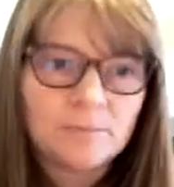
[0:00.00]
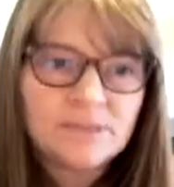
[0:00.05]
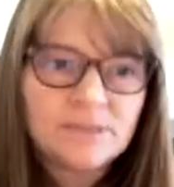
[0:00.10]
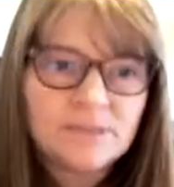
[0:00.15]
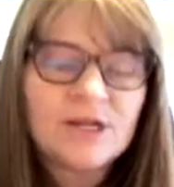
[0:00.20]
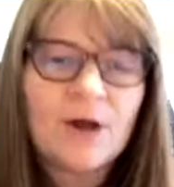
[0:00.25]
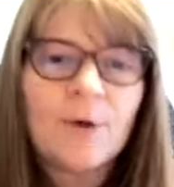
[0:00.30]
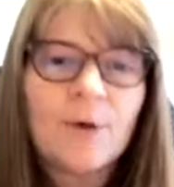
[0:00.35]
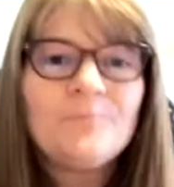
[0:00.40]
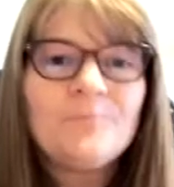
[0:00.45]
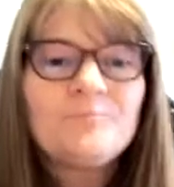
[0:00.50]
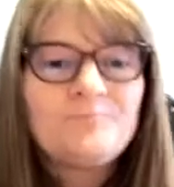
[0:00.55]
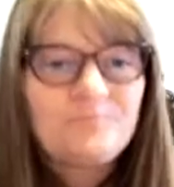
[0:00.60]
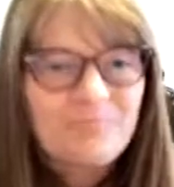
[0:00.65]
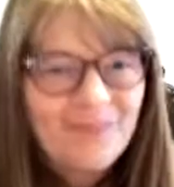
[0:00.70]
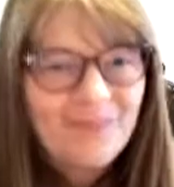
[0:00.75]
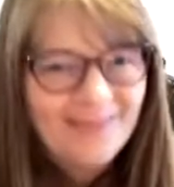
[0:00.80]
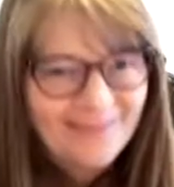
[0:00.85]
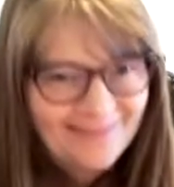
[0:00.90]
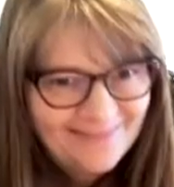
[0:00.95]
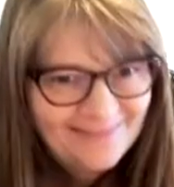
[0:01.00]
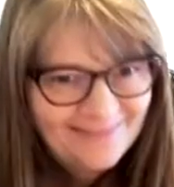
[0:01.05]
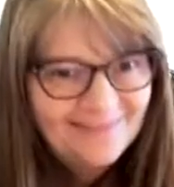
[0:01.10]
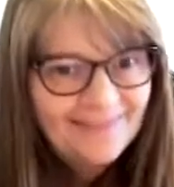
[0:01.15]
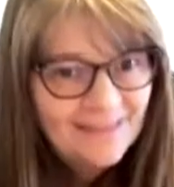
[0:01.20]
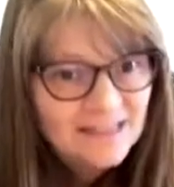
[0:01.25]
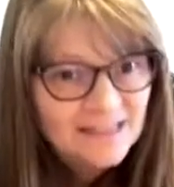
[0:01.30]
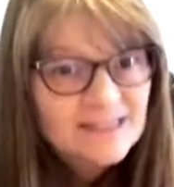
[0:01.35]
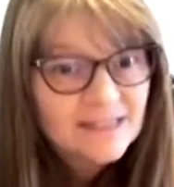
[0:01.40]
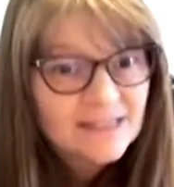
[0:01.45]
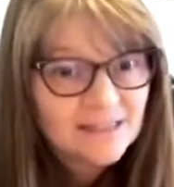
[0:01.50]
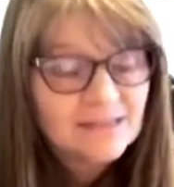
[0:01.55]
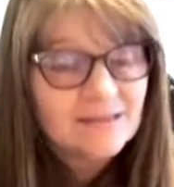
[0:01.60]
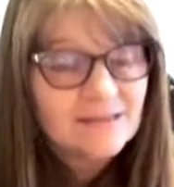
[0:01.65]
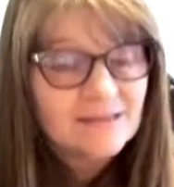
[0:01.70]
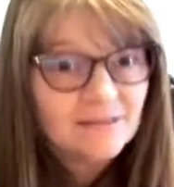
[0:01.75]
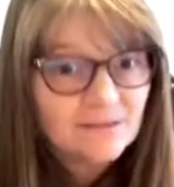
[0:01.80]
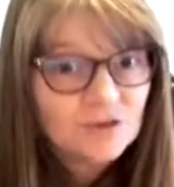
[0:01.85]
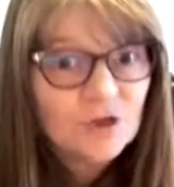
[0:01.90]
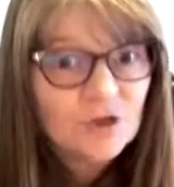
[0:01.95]
So this
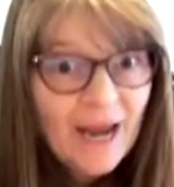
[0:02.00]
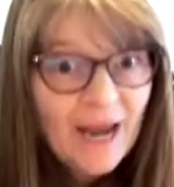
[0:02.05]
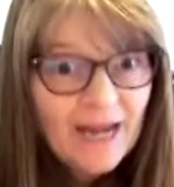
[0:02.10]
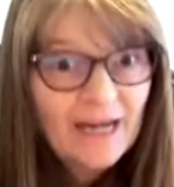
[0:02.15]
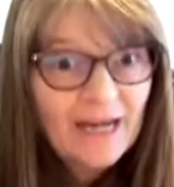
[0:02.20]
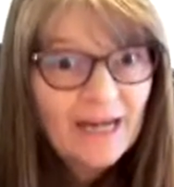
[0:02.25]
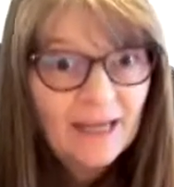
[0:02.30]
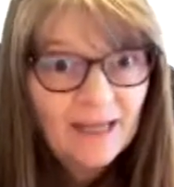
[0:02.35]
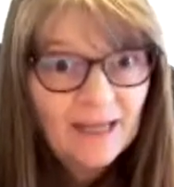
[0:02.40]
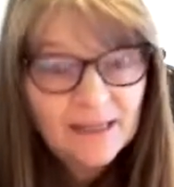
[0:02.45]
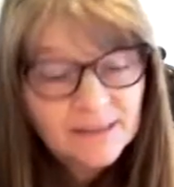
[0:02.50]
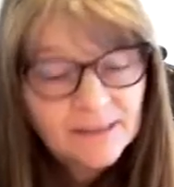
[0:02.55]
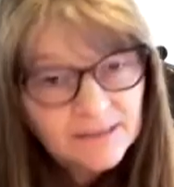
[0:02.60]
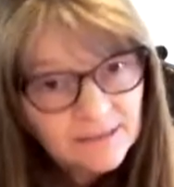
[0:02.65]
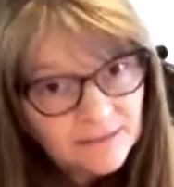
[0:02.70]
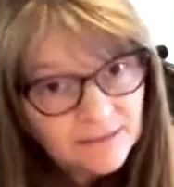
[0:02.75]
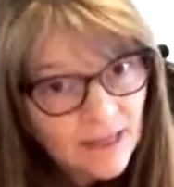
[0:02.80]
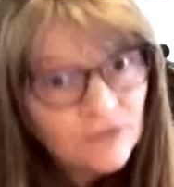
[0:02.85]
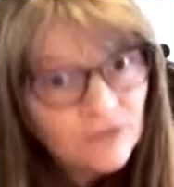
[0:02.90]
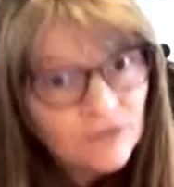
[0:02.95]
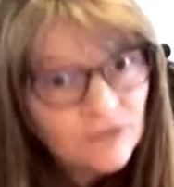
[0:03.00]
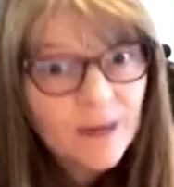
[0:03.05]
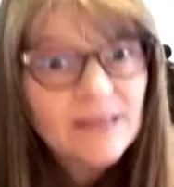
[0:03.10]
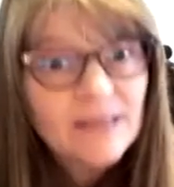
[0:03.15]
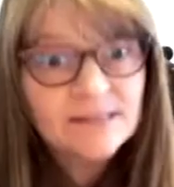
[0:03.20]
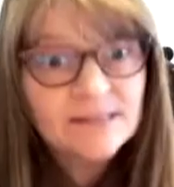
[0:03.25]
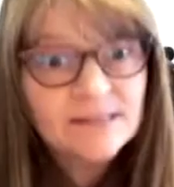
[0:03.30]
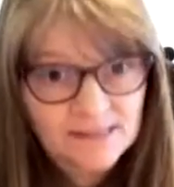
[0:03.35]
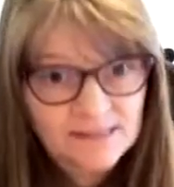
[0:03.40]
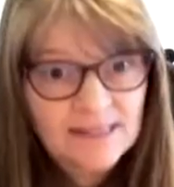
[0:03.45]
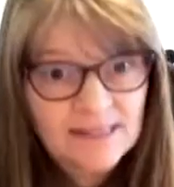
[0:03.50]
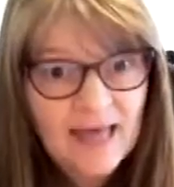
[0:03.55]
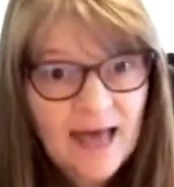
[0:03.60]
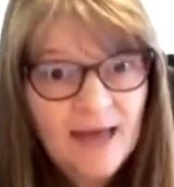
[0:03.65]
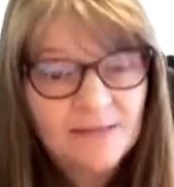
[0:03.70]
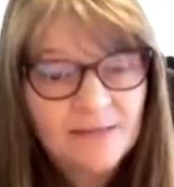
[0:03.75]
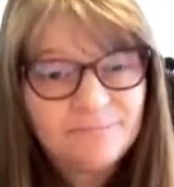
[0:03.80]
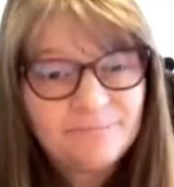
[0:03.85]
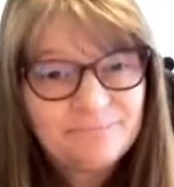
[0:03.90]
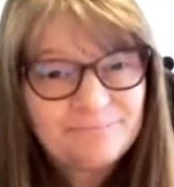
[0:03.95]
training addresses
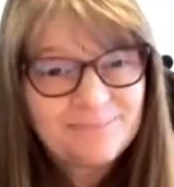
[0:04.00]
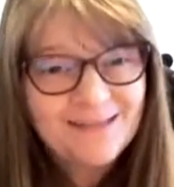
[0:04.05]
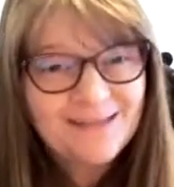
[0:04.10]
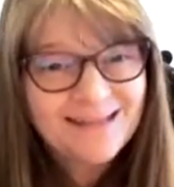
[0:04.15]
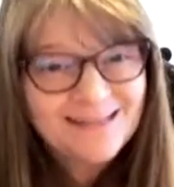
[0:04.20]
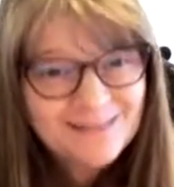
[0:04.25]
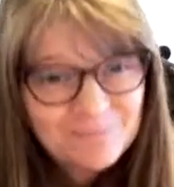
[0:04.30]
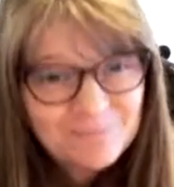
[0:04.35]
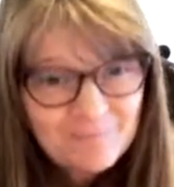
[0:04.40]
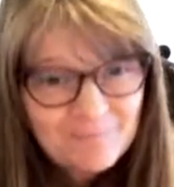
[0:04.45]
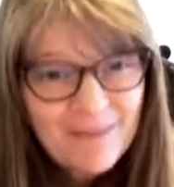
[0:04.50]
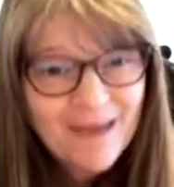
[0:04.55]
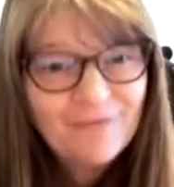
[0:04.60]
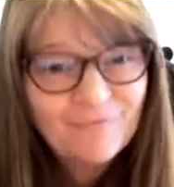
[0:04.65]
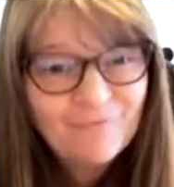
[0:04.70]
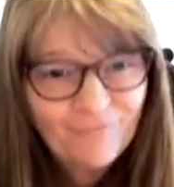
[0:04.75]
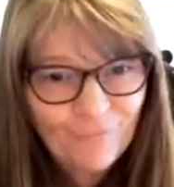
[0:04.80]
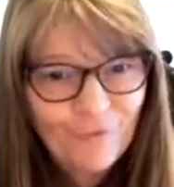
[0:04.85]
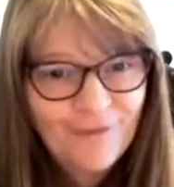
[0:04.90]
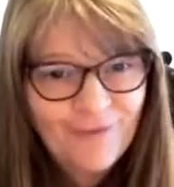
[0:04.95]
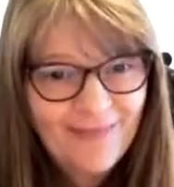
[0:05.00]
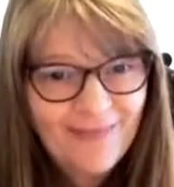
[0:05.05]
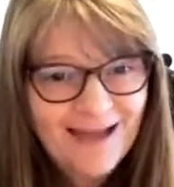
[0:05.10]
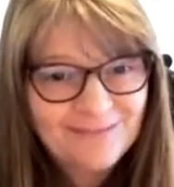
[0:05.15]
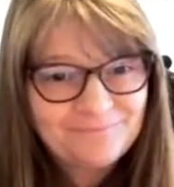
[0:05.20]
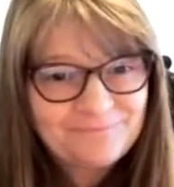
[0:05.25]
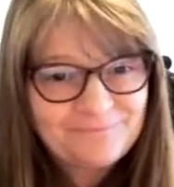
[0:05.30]
that. It's meant for that.